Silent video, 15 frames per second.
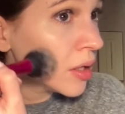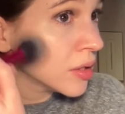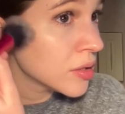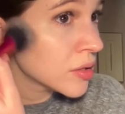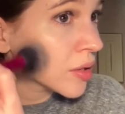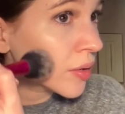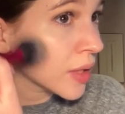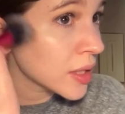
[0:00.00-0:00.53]

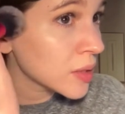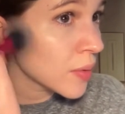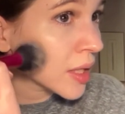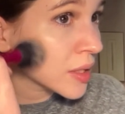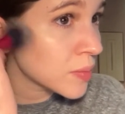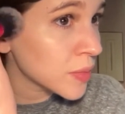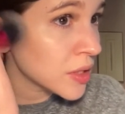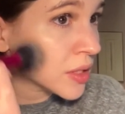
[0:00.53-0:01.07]
So that's why
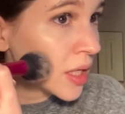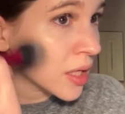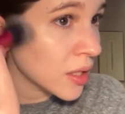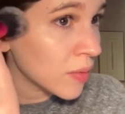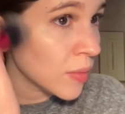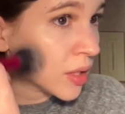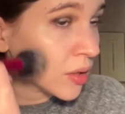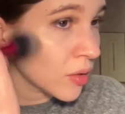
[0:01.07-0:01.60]
it's been
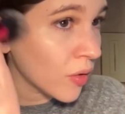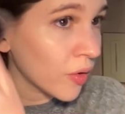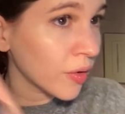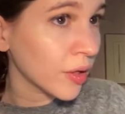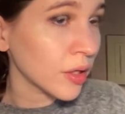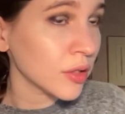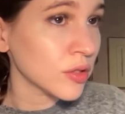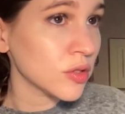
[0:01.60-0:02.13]
taking me
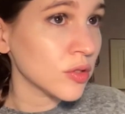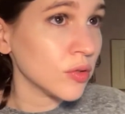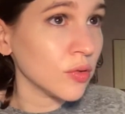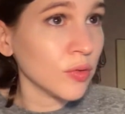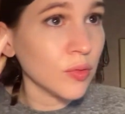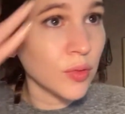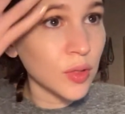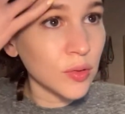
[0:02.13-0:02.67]
longer
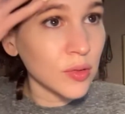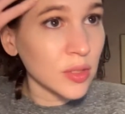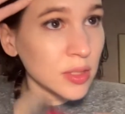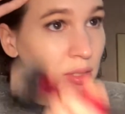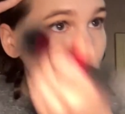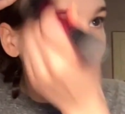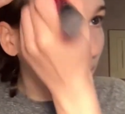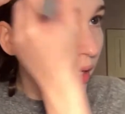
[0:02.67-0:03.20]
to use
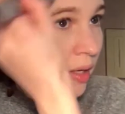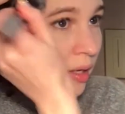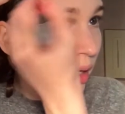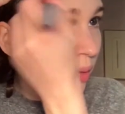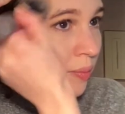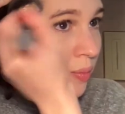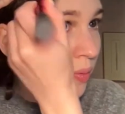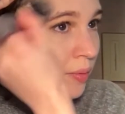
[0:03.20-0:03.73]
this guy up.